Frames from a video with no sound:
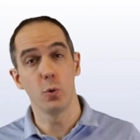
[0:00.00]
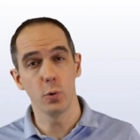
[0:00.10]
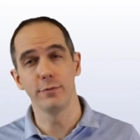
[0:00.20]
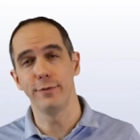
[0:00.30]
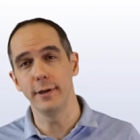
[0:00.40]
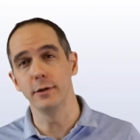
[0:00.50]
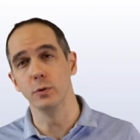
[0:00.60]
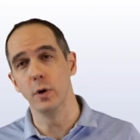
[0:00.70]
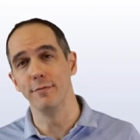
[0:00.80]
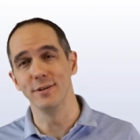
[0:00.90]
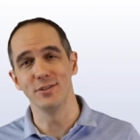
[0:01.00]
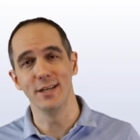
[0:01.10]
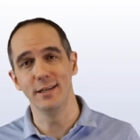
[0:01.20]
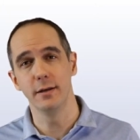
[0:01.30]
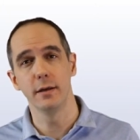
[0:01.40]
or video of the
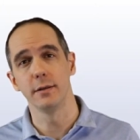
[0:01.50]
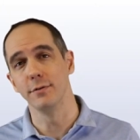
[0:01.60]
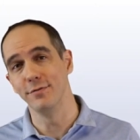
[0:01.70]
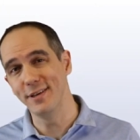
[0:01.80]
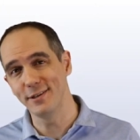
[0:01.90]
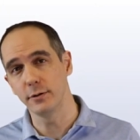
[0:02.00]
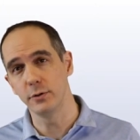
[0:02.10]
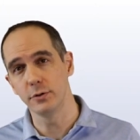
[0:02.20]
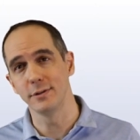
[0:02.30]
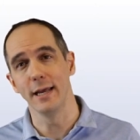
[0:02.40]
scene, the vehicles,